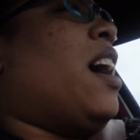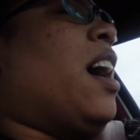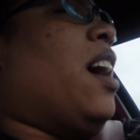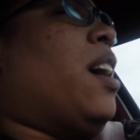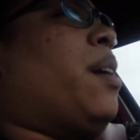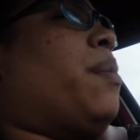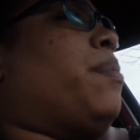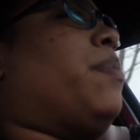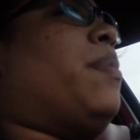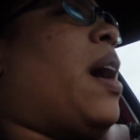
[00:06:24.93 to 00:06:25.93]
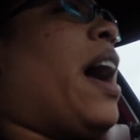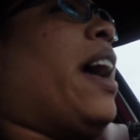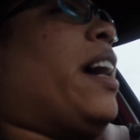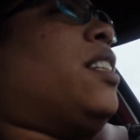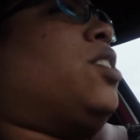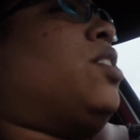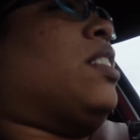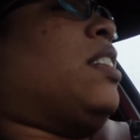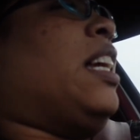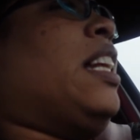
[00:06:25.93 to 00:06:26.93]
um, I had
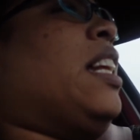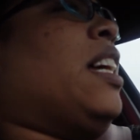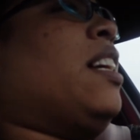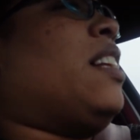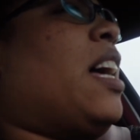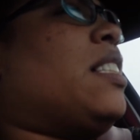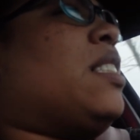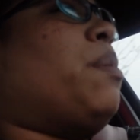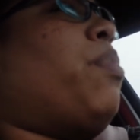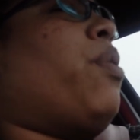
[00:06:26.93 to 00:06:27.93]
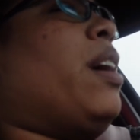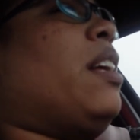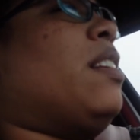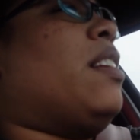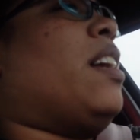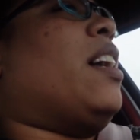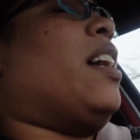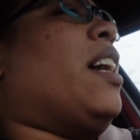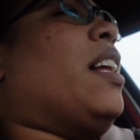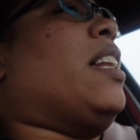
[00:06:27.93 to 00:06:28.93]
deleted it at some point,
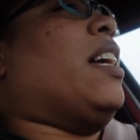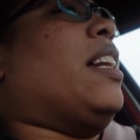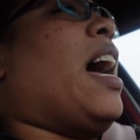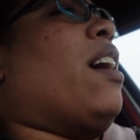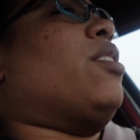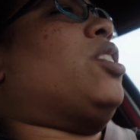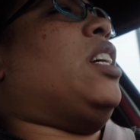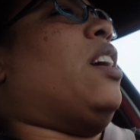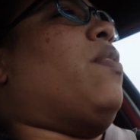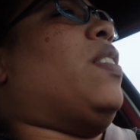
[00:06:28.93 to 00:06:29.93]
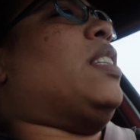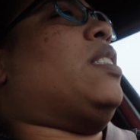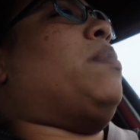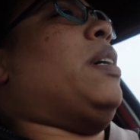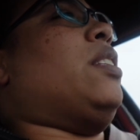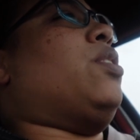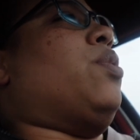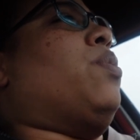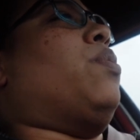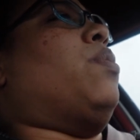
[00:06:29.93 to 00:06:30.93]
and then now she convinced me
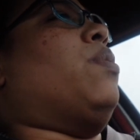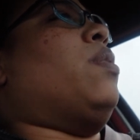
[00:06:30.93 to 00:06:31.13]
to